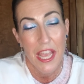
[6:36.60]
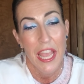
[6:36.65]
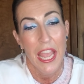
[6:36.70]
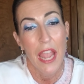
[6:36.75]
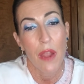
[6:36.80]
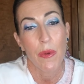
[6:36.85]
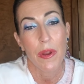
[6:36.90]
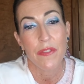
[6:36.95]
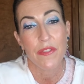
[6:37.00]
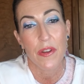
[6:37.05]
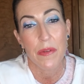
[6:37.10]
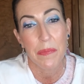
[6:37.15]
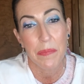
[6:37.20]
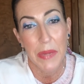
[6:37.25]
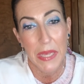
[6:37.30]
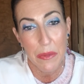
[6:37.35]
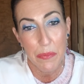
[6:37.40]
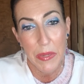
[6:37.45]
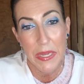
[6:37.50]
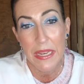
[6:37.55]
It went from
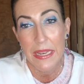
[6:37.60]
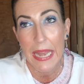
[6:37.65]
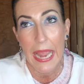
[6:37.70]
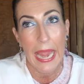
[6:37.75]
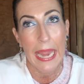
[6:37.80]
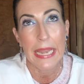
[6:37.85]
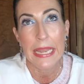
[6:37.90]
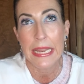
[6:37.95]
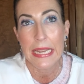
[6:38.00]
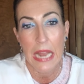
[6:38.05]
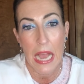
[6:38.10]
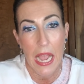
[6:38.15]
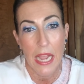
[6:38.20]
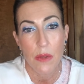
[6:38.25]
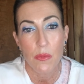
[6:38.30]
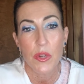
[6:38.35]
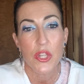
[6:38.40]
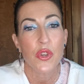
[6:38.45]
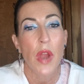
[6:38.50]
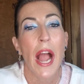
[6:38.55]
beeping at 89,
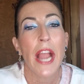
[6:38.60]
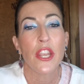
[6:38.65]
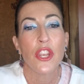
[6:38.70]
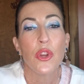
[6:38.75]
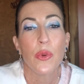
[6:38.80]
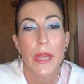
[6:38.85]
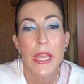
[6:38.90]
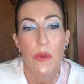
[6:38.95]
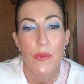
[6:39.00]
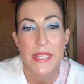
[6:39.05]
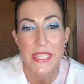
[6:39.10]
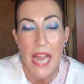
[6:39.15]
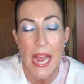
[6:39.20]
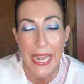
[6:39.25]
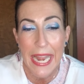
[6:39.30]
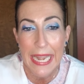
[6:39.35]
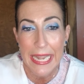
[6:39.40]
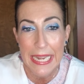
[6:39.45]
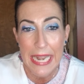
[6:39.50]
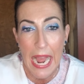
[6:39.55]
which I knew he was not
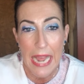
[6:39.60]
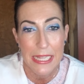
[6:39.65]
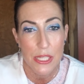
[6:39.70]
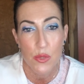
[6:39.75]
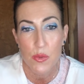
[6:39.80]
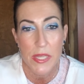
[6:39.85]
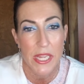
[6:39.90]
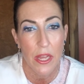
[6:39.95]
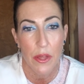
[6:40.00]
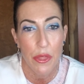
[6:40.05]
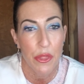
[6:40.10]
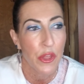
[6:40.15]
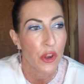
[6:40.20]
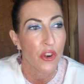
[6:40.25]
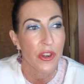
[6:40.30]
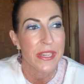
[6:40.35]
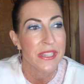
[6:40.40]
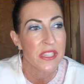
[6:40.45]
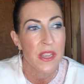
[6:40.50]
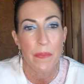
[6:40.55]
89. This was like a
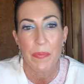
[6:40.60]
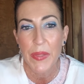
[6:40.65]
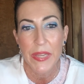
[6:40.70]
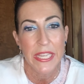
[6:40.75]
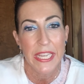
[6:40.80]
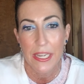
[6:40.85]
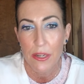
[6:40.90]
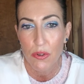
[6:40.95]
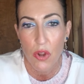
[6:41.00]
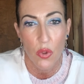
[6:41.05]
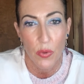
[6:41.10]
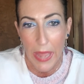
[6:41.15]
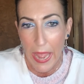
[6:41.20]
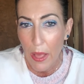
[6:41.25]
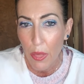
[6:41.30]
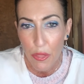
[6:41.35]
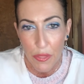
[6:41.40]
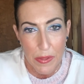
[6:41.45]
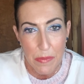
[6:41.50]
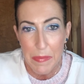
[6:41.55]
30-something-year-old
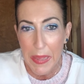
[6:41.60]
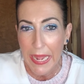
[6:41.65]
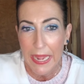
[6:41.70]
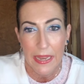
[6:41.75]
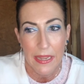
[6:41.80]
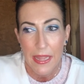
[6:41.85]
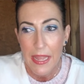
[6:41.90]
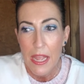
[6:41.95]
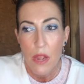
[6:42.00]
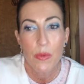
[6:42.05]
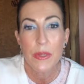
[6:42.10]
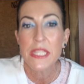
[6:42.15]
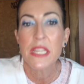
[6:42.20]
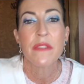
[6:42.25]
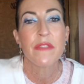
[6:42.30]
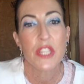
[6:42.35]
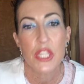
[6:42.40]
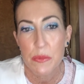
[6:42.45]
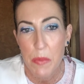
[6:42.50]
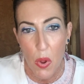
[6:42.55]
healthy man. He wasn't
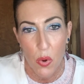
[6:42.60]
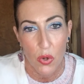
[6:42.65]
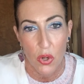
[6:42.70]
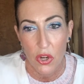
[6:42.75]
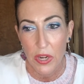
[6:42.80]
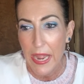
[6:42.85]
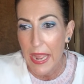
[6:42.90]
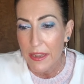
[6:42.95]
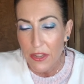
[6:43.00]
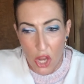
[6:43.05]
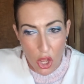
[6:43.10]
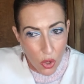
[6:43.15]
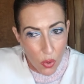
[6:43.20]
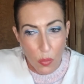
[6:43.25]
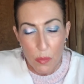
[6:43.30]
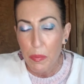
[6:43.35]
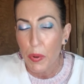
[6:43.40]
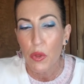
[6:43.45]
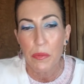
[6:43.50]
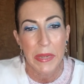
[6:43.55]
even a smoker. He had no
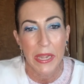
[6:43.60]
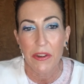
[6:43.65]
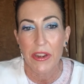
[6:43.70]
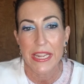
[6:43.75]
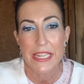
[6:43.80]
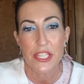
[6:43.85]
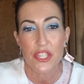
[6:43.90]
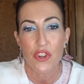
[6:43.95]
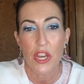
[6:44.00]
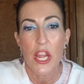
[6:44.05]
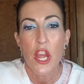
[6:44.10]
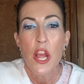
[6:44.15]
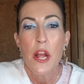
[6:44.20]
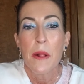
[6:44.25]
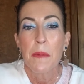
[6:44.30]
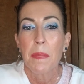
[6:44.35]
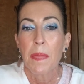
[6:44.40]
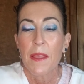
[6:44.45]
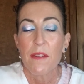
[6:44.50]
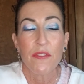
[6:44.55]
pulmonary history.
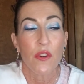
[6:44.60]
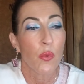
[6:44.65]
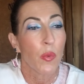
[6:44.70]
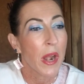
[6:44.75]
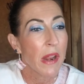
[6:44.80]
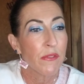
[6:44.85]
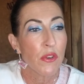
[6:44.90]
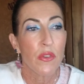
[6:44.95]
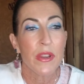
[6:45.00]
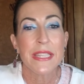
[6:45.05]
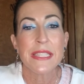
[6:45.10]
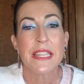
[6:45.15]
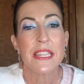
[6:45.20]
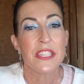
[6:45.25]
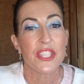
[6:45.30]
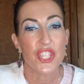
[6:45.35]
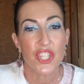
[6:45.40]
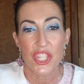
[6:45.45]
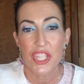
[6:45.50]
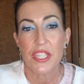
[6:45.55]
For whatever reason,
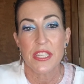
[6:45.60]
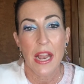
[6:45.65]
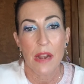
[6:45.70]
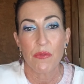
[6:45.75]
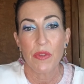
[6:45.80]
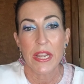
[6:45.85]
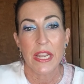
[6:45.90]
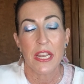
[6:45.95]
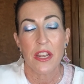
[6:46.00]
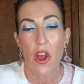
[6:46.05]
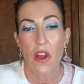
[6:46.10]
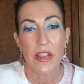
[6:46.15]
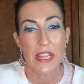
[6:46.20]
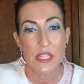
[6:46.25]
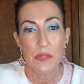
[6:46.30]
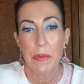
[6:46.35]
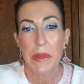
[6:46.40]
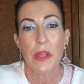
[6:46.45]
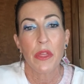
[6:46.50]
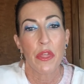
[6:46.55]
it's just not reading on
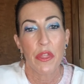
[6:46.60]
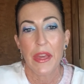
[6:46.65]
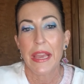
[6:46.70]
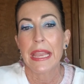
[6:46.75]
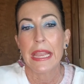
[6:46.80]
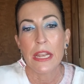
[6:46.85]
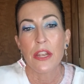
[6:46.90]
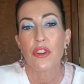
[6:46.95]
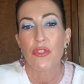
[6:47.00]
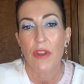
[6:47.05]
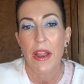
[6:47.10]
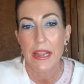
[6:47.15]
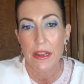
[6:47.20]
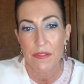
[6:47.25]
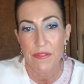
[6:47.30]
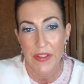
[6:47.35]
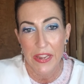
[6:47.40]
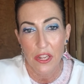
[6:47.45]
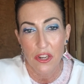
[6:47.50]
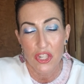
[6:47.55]
his big, thick, indurated
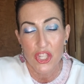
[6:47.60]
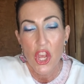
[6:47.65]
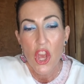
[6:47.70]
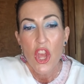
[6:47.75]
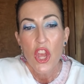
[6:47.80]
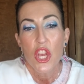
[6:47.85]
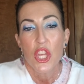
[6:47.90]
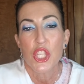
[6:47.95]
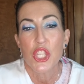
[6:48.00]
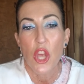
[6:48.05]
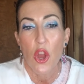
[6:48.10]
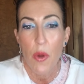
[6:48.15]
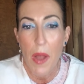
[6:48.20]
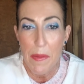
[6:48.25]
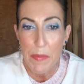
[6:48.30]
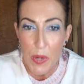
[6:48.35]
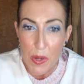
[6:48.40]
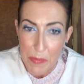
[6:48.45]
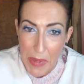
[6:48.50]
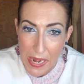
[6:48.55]
fingers. So I
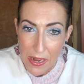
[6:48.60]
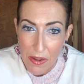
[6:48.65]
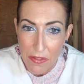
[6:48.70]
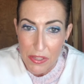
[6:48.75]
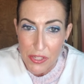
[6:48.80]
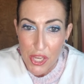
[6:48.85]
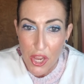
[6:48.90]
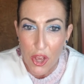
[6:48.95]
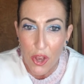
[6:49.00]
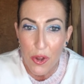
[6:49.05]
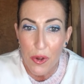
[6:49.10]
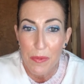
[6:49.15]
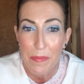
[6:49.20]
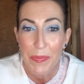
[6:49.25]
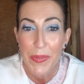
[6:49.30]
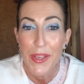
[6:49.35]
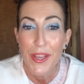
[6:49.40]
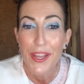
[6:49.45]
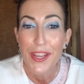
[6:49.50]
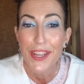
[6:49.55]
put it back on the toe,
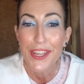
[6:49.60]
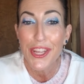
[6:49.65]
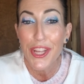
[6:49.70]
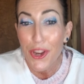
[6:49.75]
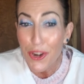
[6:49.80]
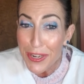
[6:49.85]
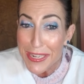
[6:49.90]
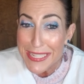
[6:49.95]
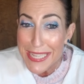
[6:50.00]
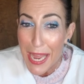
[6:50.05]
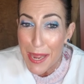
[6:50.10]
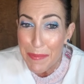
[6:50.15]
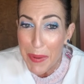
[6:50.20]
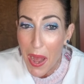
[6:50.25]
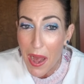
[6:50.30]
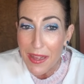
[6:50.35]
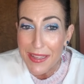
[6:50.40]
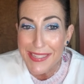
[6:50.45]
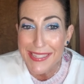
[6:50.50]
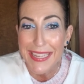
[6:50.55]
cured his
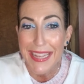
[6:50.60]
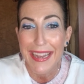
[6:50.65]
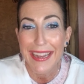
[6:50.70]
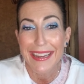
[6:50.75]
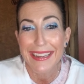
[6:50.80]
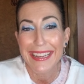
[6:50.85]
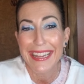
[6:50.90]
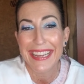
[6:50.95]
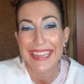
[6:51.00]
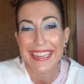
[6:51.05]
hypoxia.